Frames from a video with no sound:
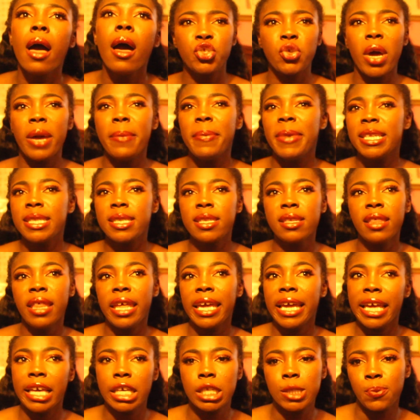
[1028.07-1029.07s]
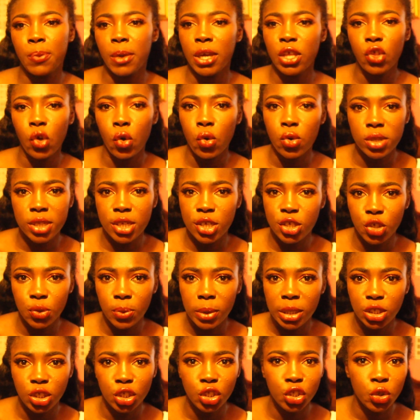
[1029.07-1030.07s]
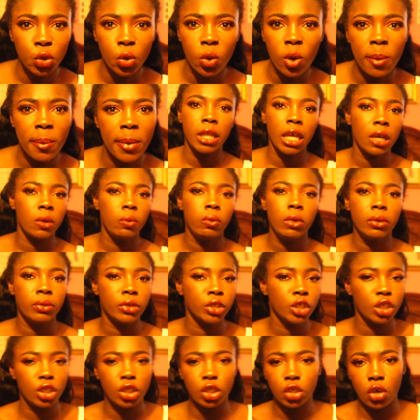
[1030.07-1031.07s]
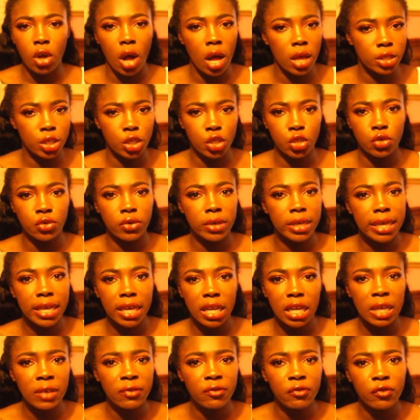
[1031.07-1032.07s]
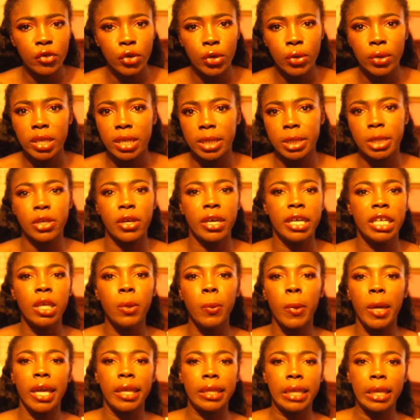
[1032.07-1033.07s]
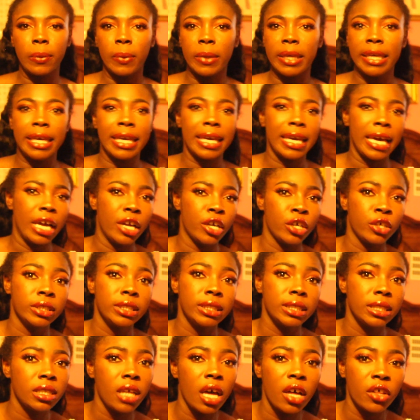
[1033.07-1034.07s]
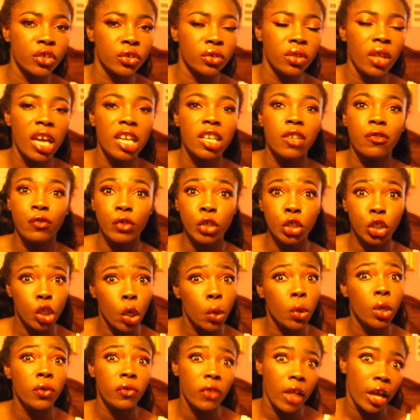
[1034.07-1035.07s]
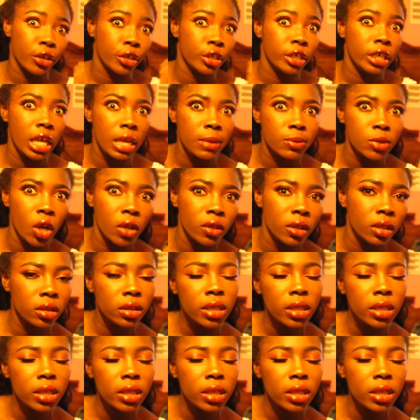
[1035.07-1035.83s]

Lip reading: So I basically like explained the whole situation to him. Like, we were just across the street getting food. Is there any way like we could get her into the other line if we show you that her name's on the